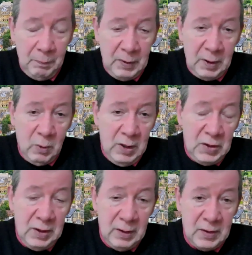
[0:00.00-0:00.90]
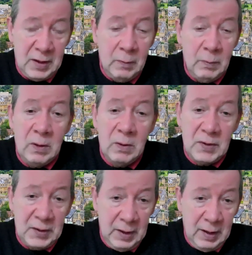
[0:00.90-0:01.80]
But the question is, can we
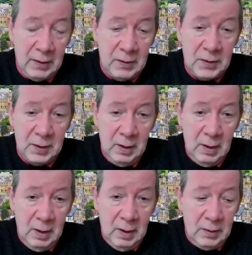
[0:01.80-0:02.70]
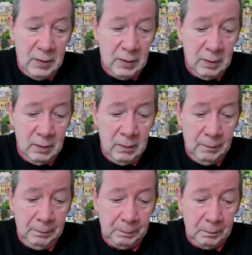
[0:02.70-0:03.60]
use science to
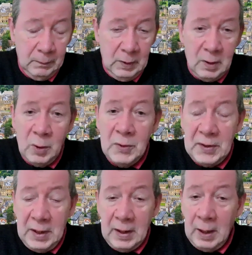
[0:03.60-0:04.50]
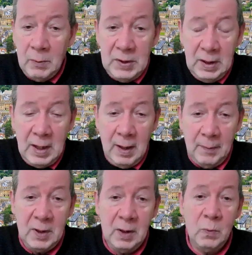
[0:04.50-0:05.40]
close that equity
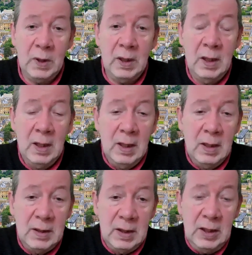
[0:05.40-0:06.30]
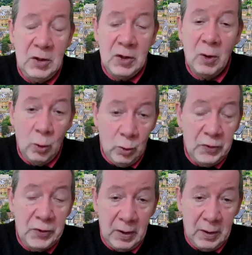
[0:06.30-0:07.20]
gap? Can we teach old
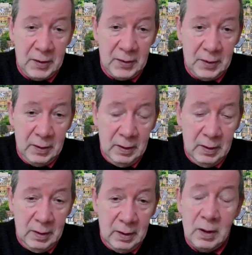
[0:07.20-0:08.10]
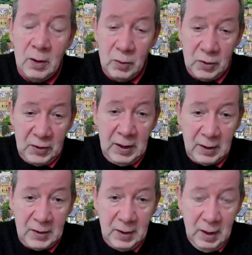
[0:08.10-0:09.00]
drugs new
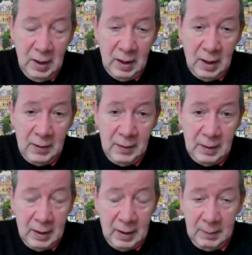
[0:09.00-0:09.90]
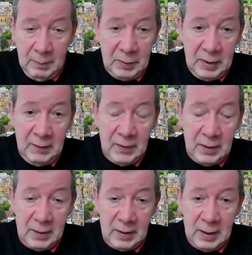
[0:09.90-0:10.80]
tricks? And I believe
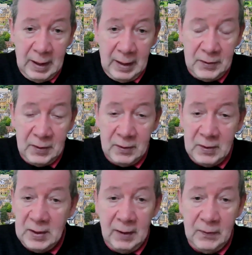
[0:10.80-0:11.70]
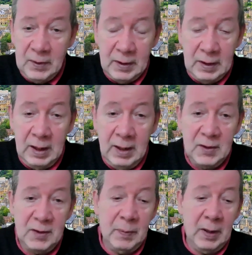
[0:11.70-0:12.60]
that the answer is definitely
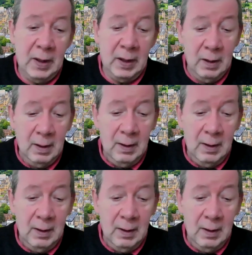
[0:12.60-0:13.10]
yes, by